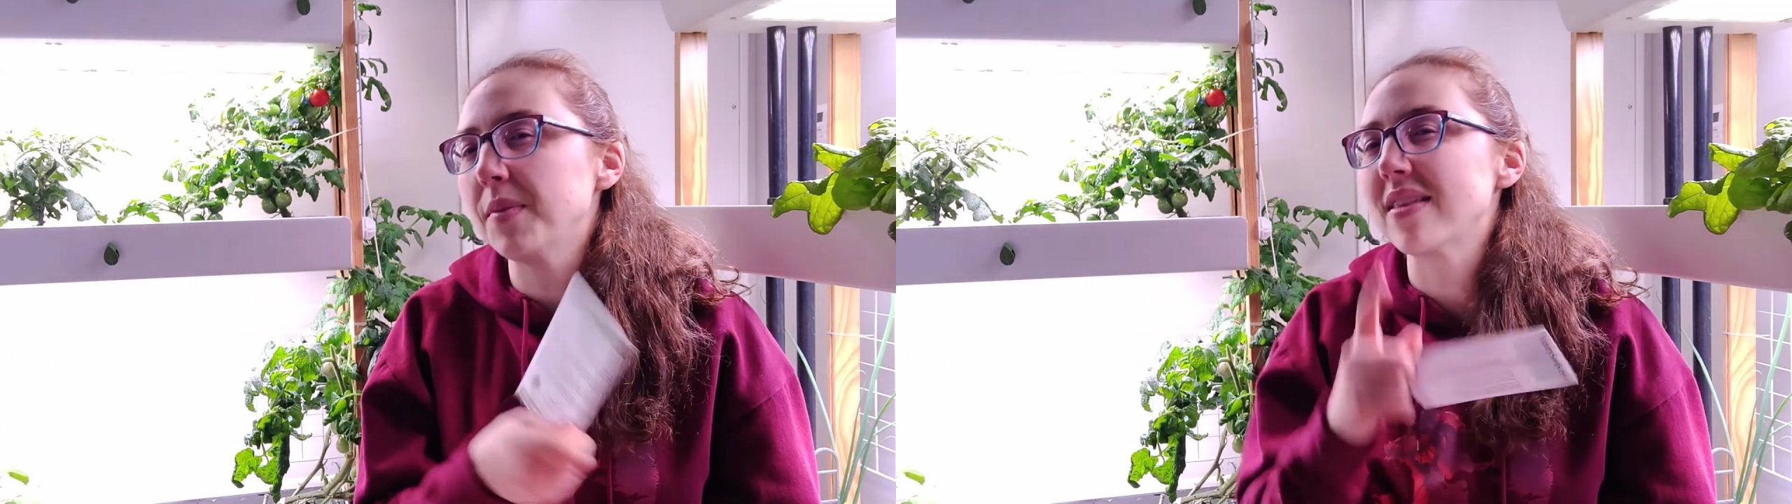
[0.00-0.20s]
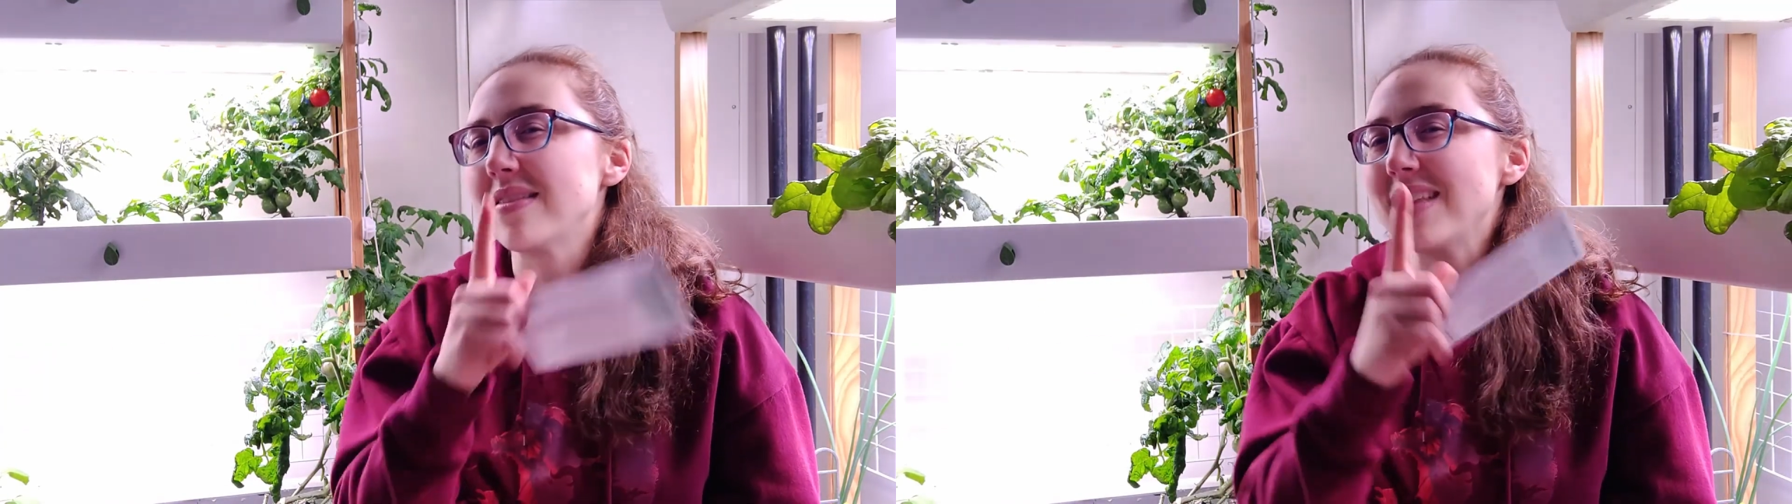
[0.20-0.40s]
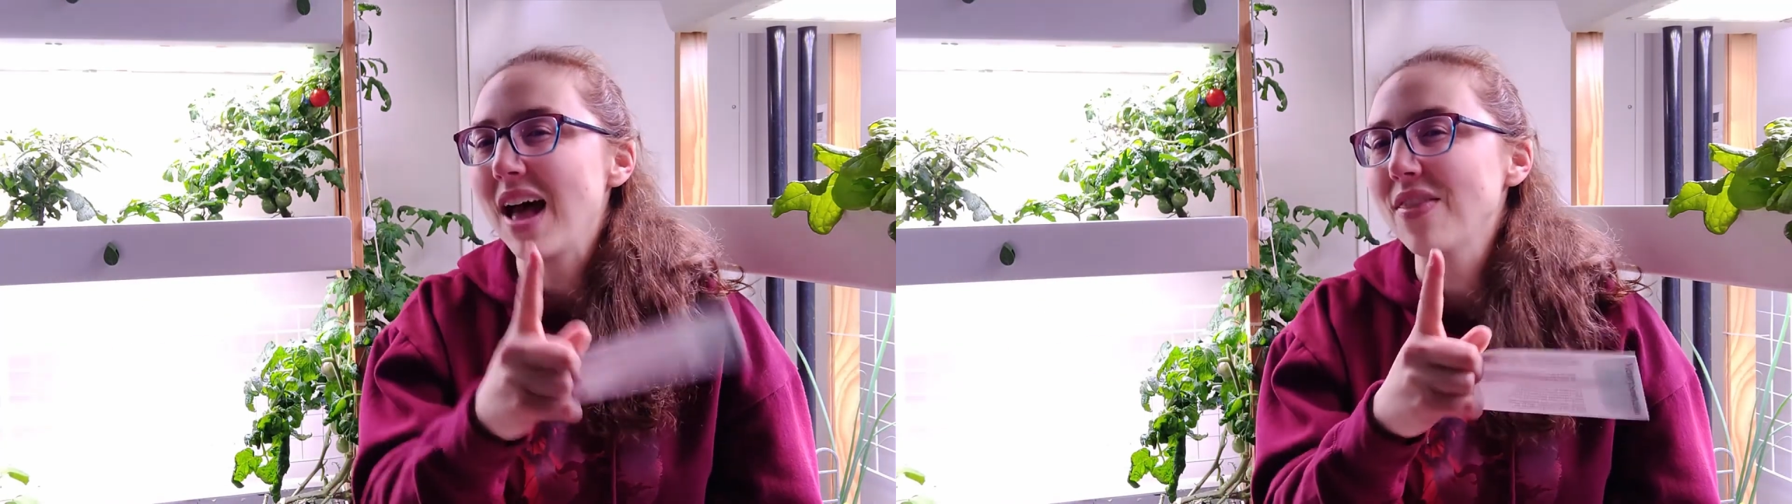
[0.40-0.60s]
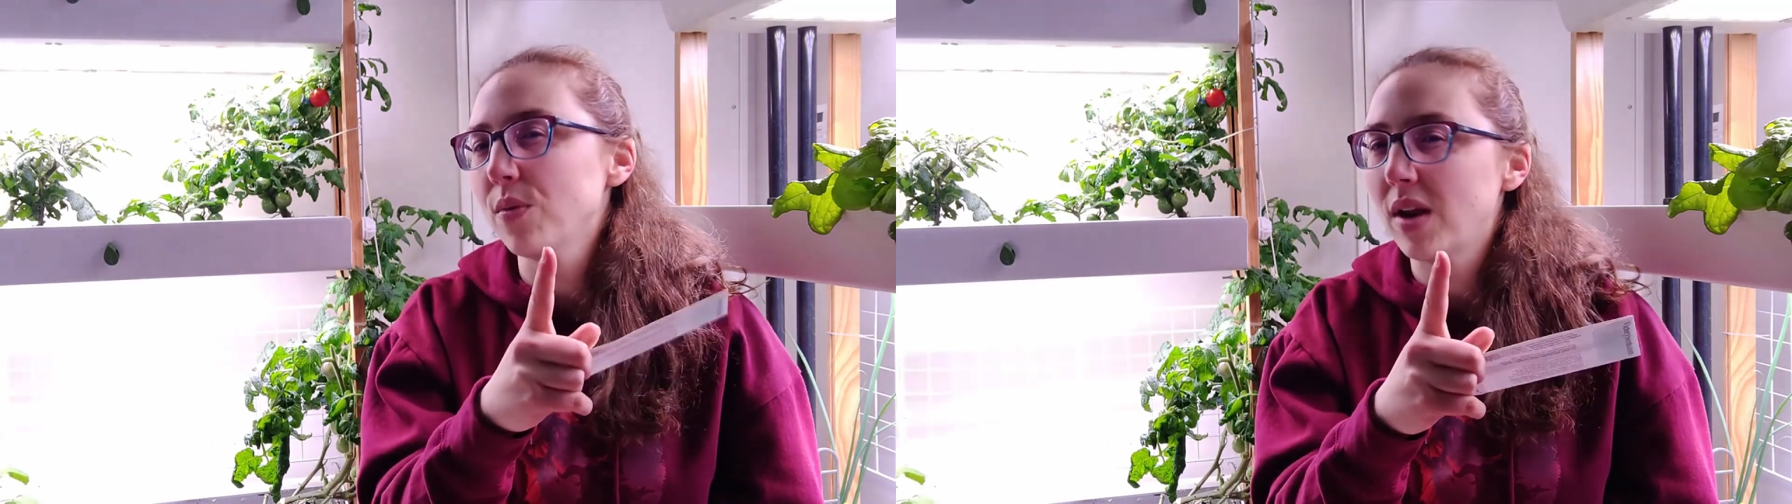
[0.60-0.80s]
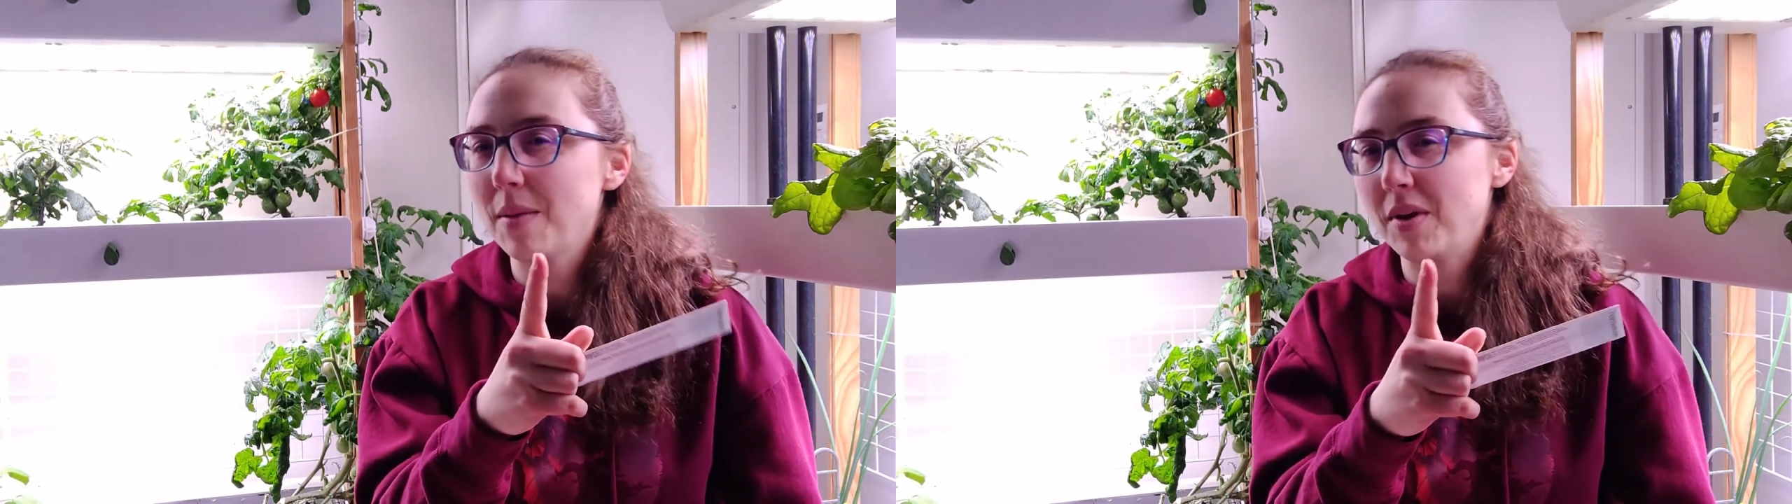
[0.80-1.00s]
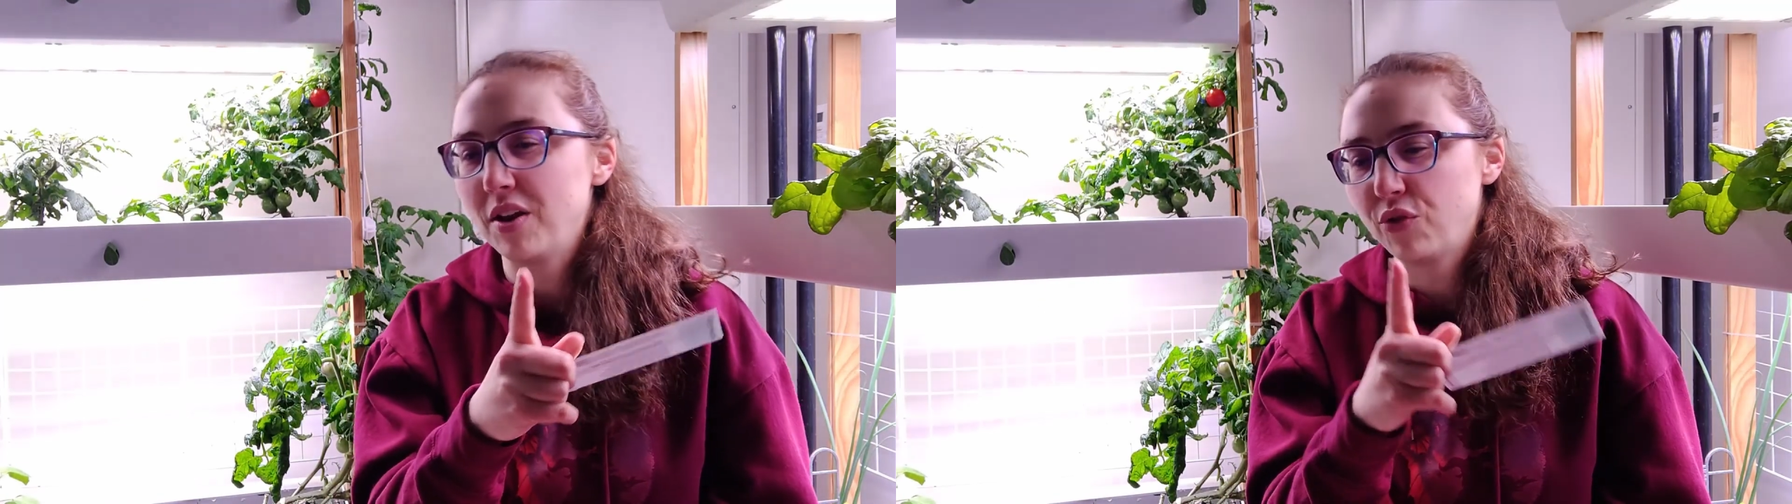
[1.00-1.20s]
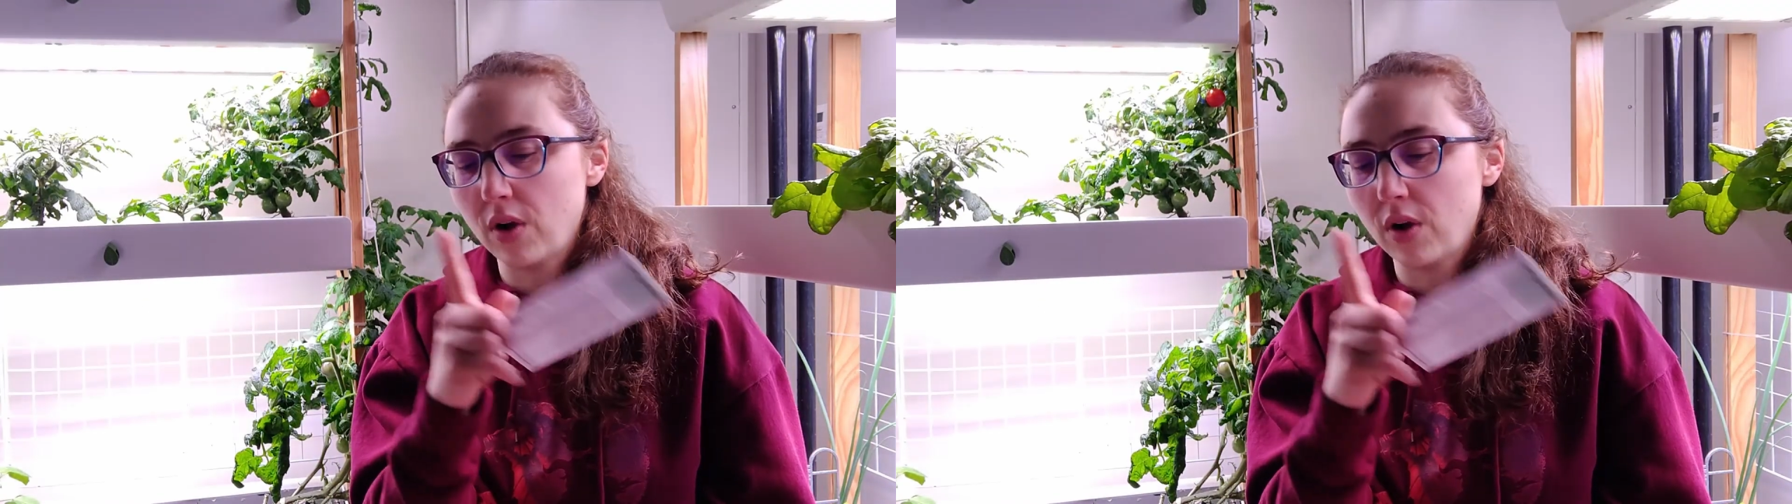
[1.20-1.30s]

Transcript: but it's not the one I'm going to